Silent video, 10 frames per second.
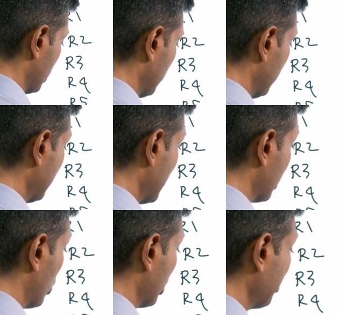
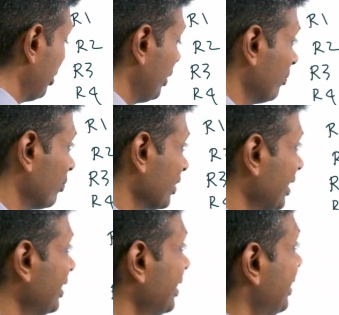28. What am I doing?
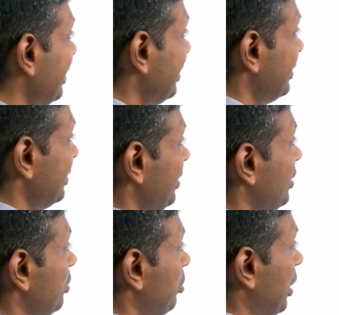
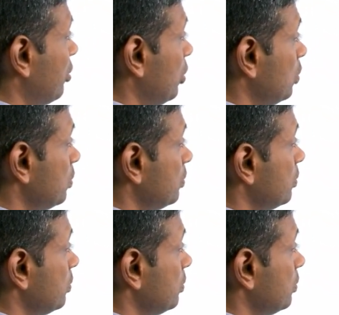This plus 2,